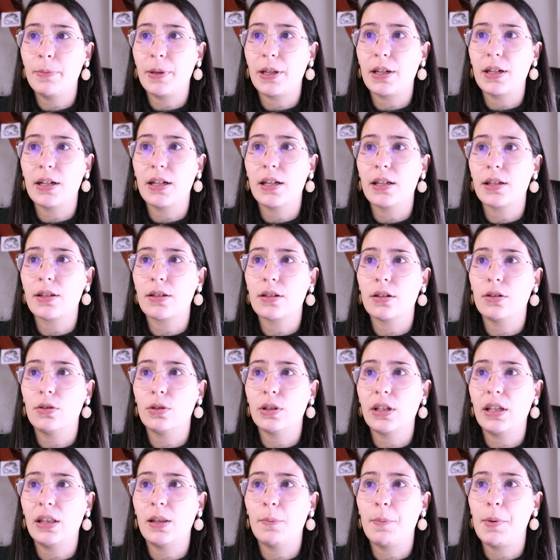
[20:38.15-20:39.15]
because
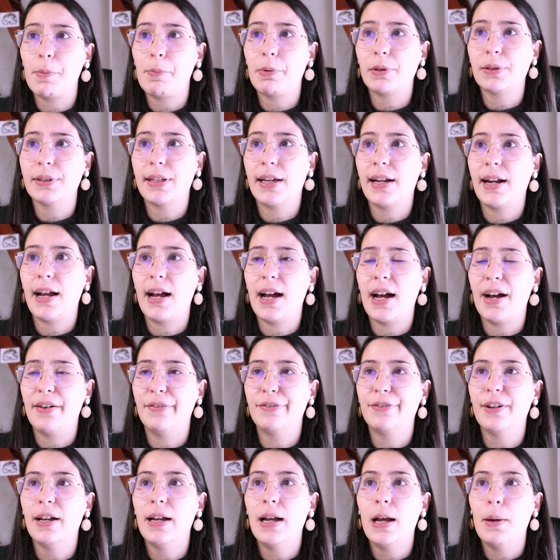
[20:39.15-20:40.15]
only the people that
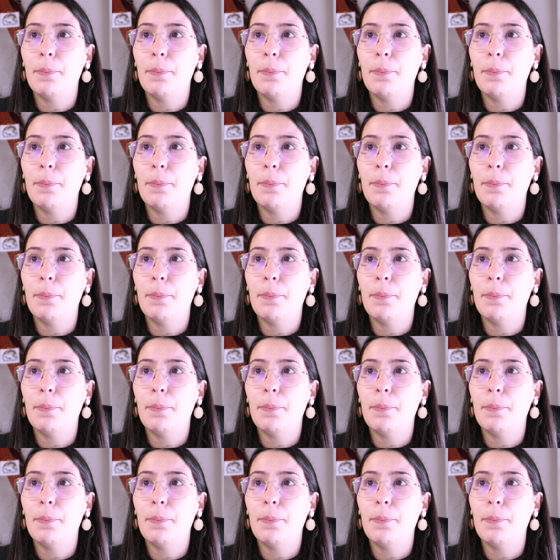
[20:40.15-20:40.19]
have